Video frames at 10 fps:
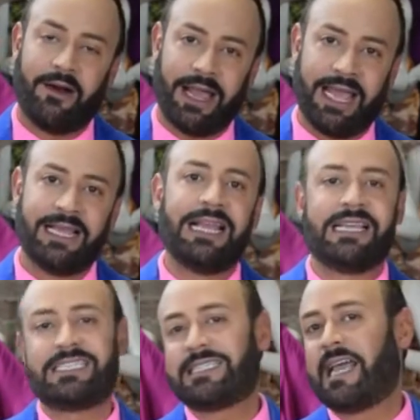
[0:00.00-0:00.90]
Okay,
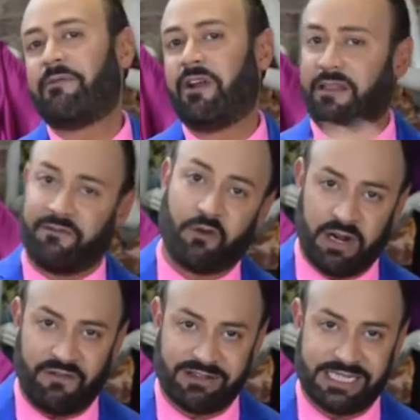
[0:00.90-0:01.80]
let's just get rid of the
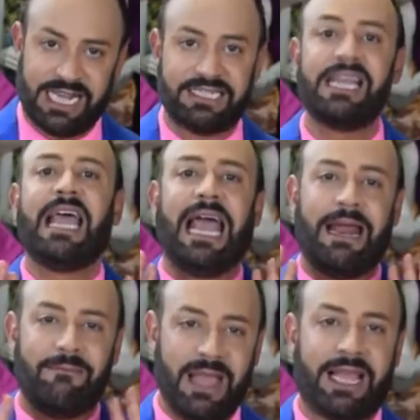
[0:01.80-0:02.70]
45 cents
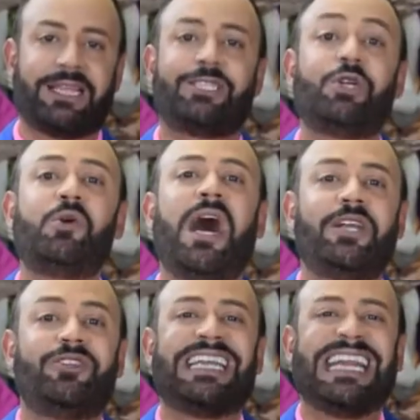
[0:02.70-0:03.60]
and make it
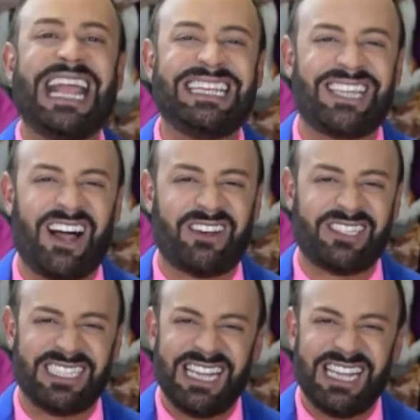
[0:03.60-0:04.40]
$208.